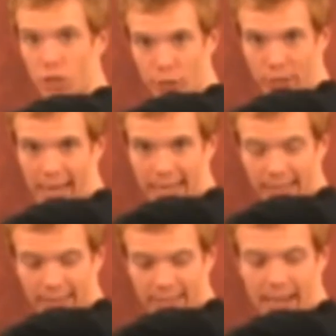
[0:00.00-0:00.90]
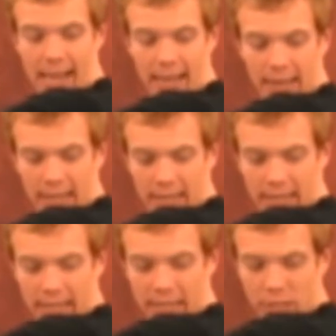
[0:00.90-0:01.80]
turn your head to the side,
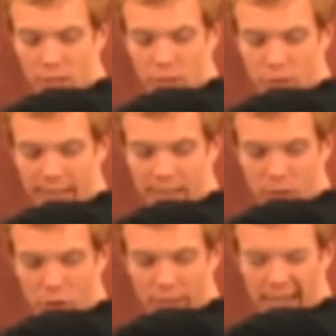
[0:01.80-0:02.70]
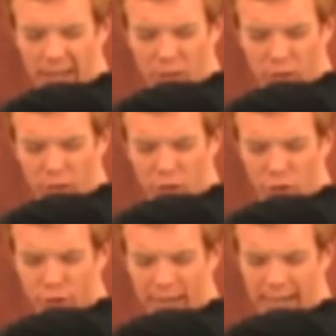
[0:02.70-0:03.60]
and just kind of look down or
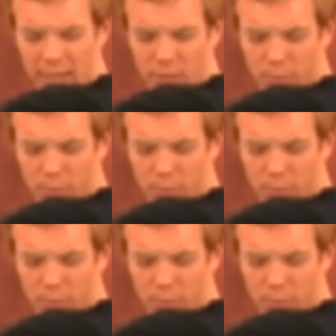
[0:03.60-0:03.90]
close your eyes,